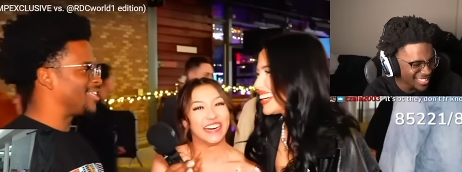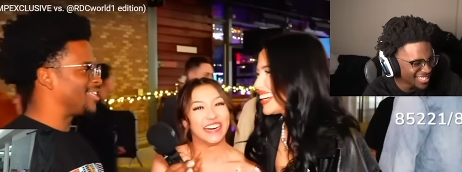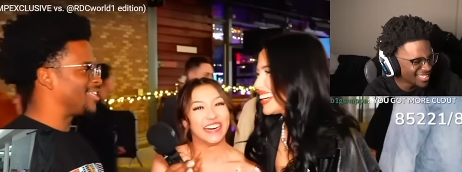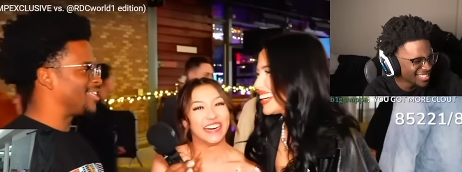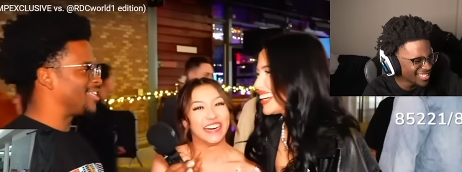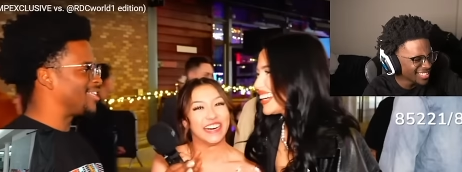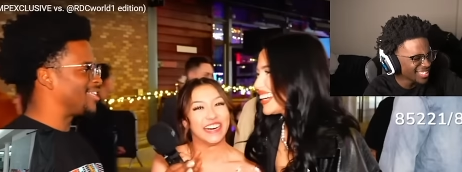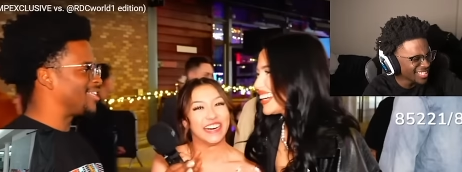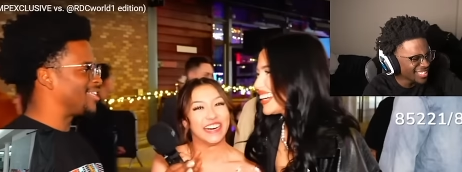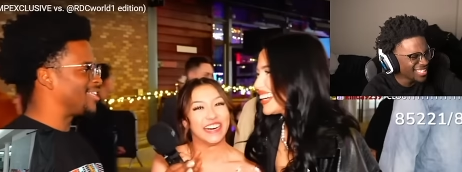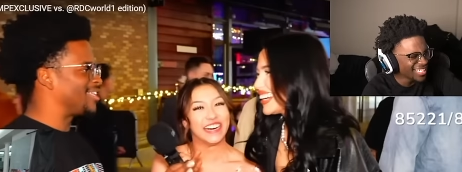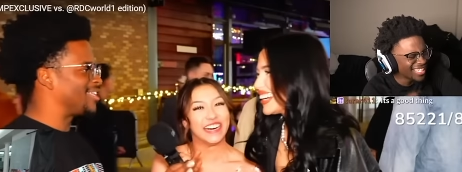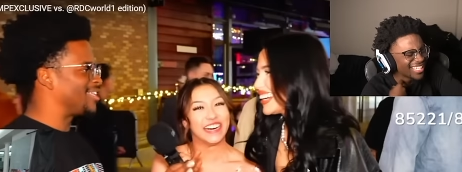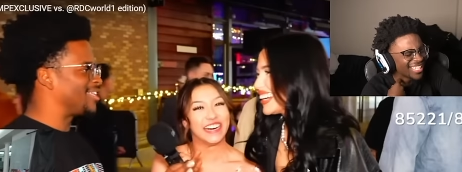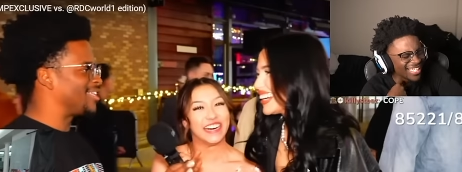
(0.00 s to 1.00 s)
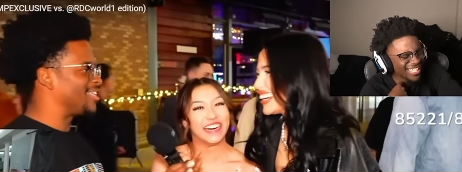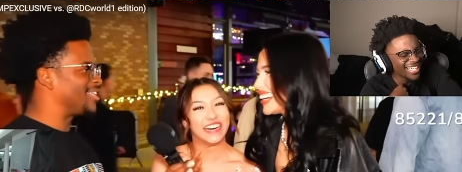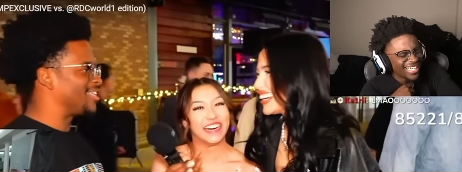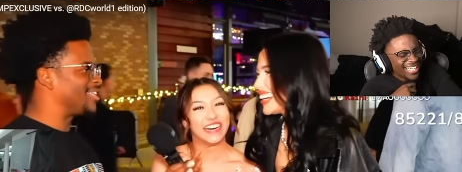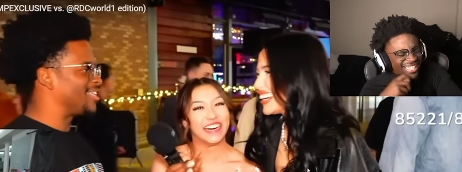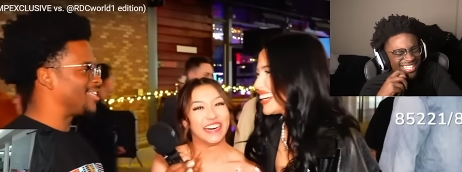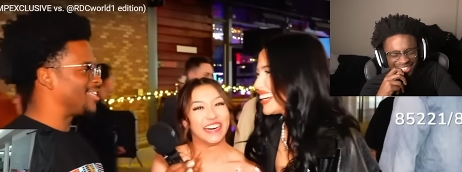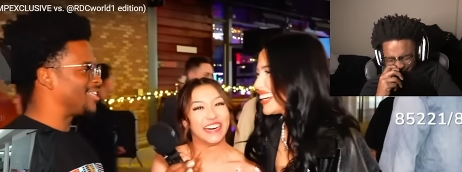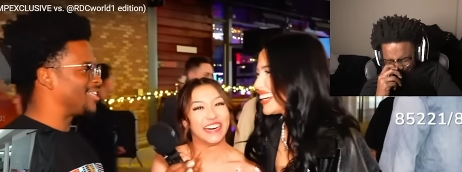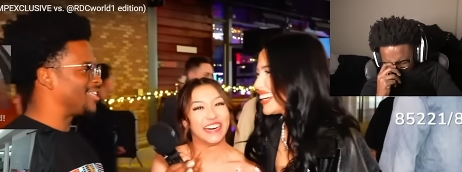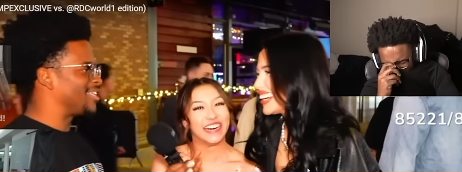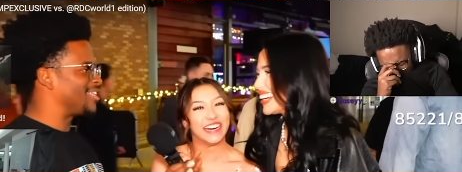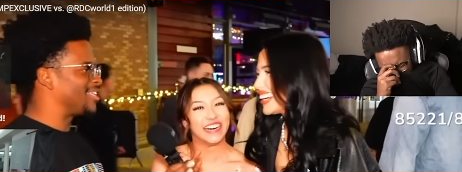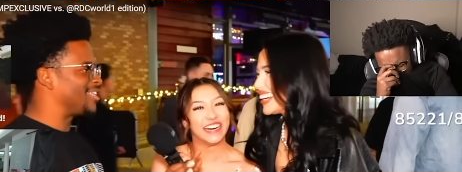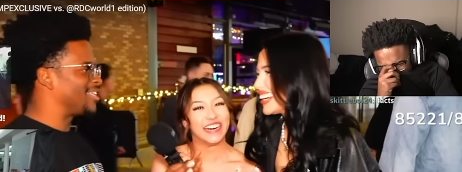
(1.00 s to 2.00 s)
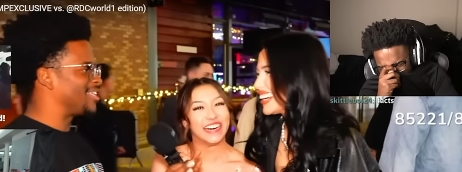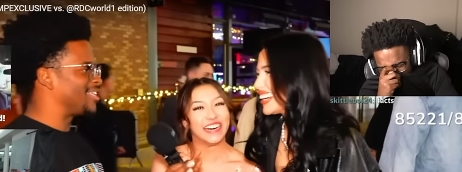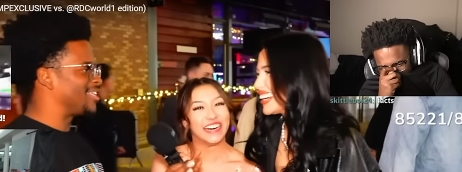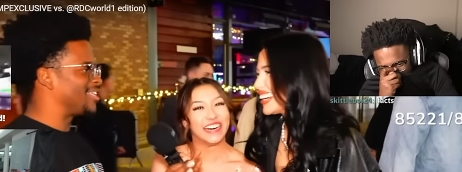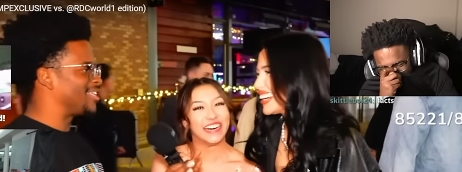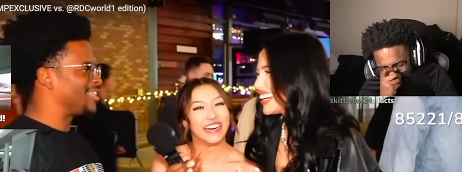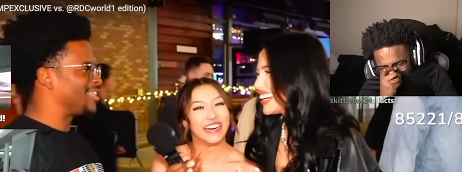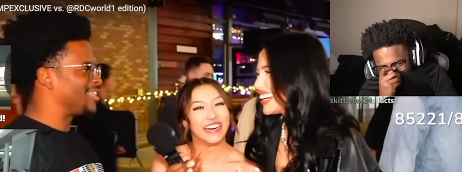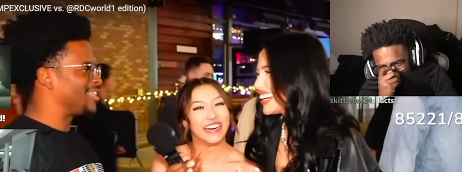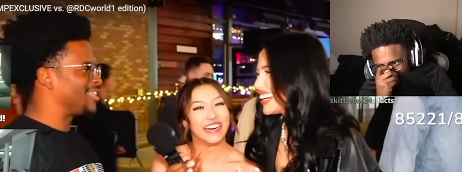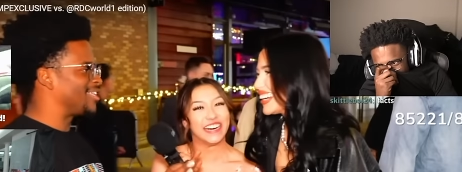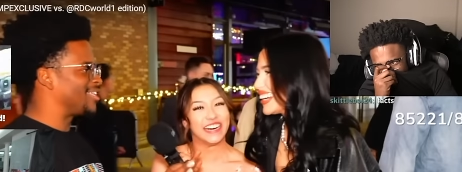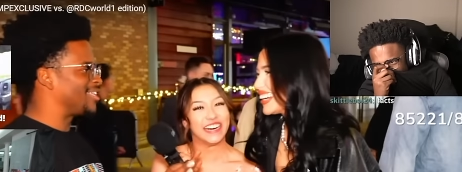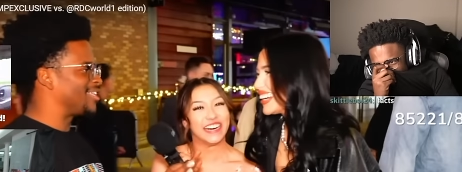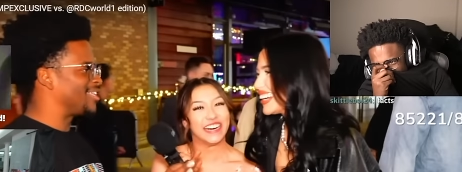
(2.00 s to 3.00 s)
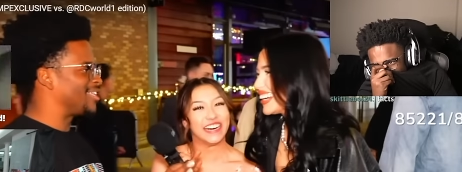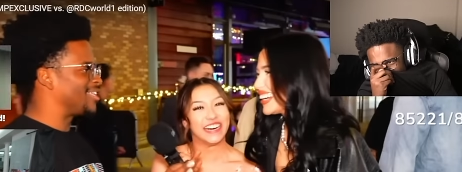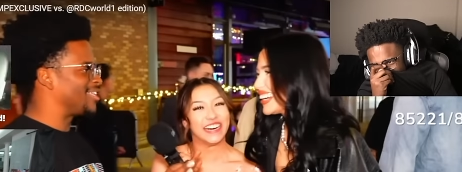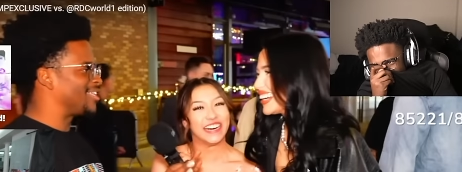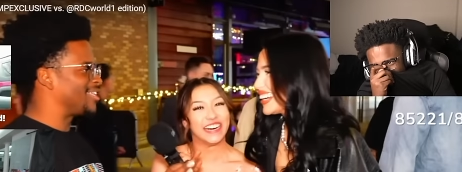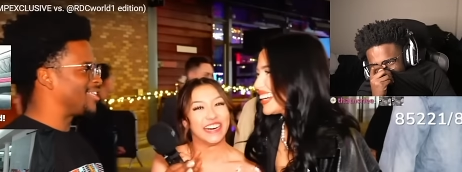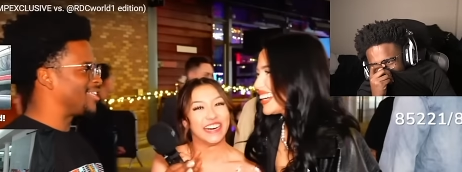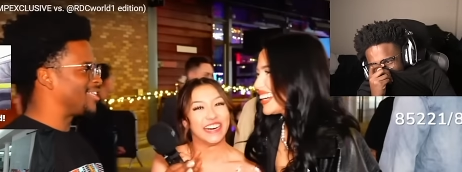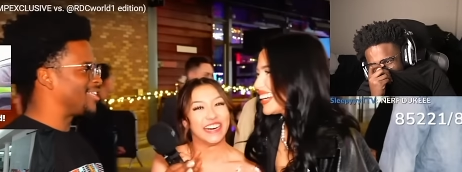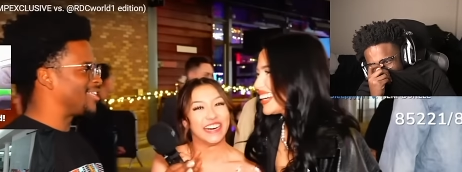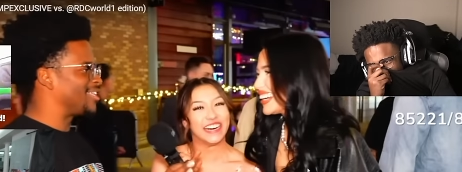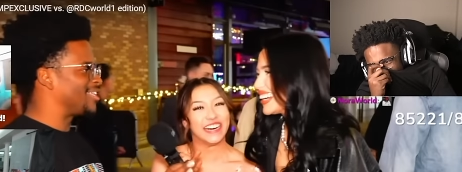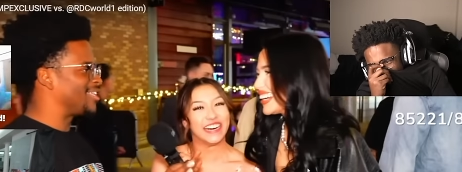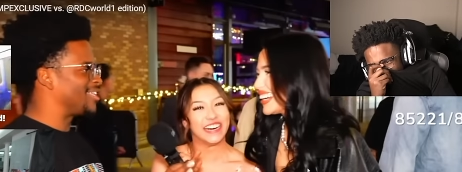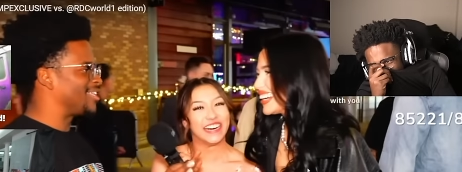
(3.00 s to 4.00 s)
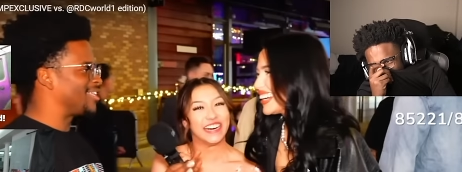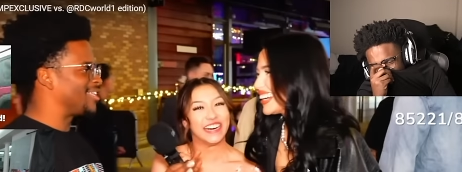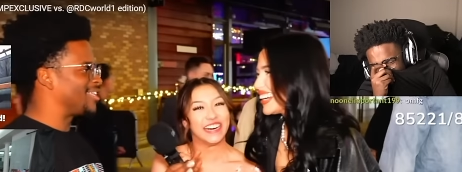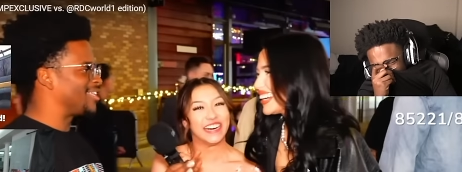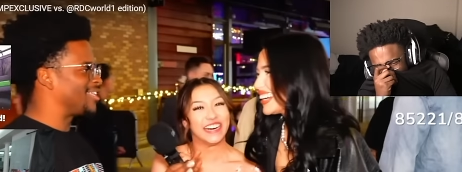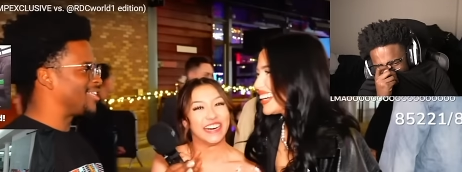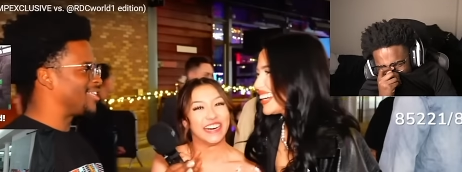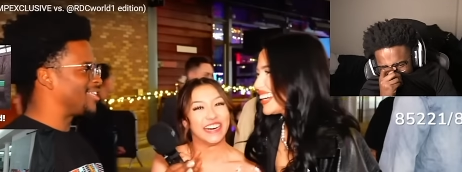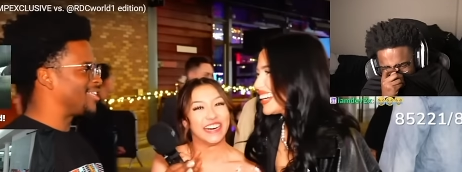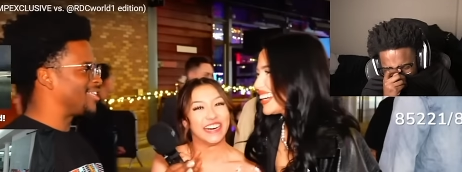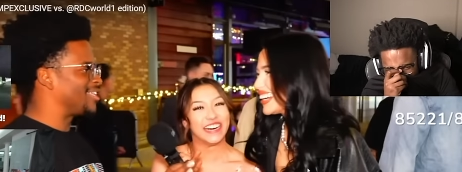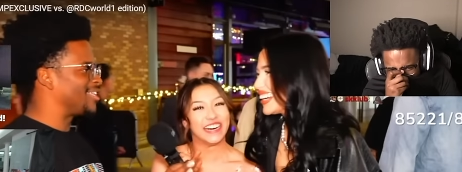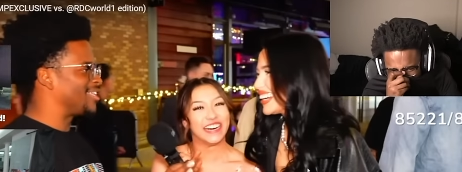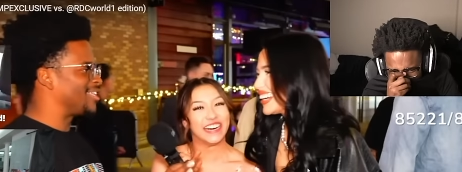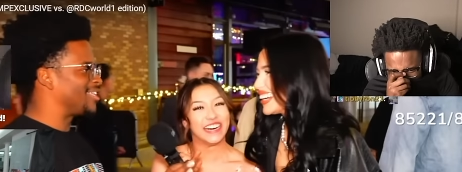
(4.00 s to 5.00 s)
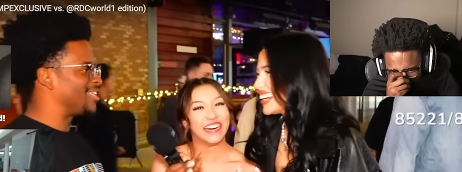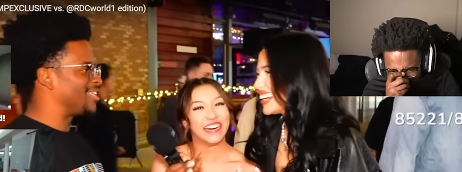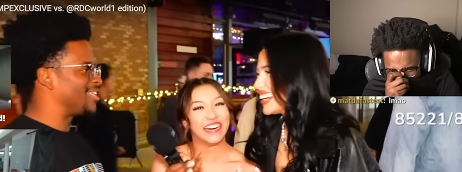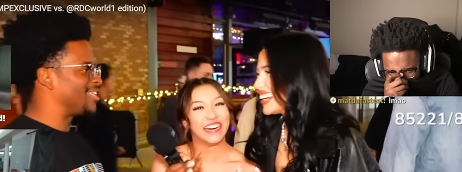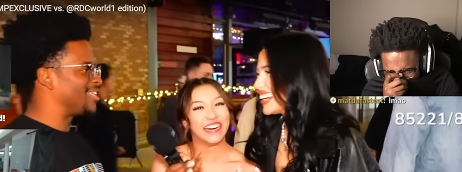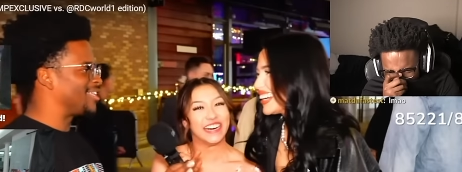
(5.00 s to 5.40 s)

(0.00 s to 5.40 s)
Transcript: [no speech]